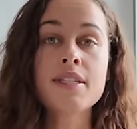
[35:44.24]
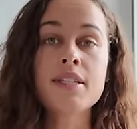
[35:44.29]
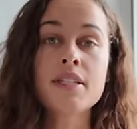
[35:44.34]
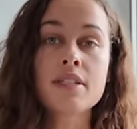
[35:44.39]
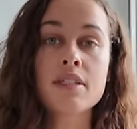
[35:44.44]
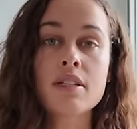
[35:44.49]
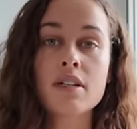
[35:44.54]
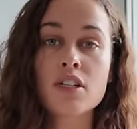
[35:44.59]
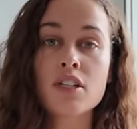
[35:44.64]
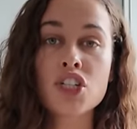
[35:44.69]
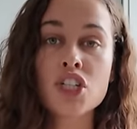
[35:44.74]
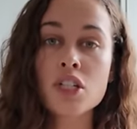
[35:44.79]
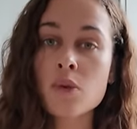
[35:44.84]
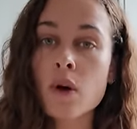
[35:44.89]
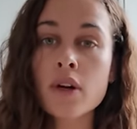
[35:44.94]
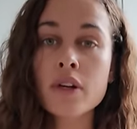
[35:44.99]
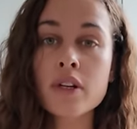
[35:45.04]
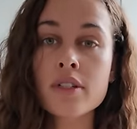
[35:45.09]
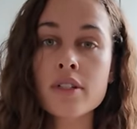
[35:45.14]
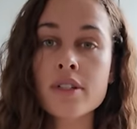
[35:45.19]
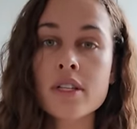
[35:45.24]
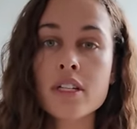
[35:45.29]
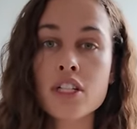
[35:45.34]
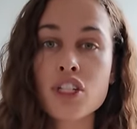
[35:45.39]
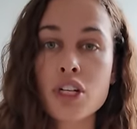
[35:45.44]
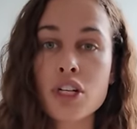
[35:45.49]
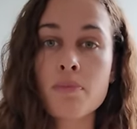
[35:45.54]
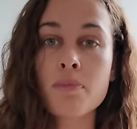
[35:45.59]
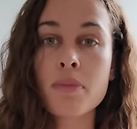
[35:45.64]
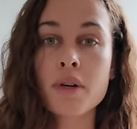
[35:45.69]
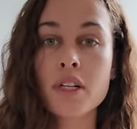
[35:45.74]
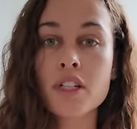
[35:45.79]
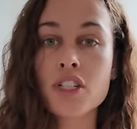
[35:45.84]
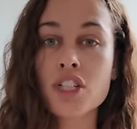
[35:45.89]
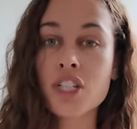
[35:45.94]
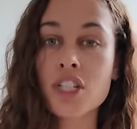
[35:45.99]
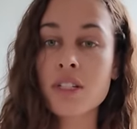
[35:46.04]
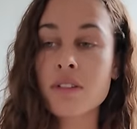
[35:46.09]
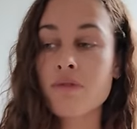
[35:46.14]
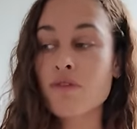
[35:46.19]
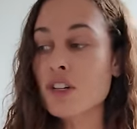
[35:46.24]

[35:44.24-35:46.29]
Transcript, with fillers: sister, she won't go to the gym because she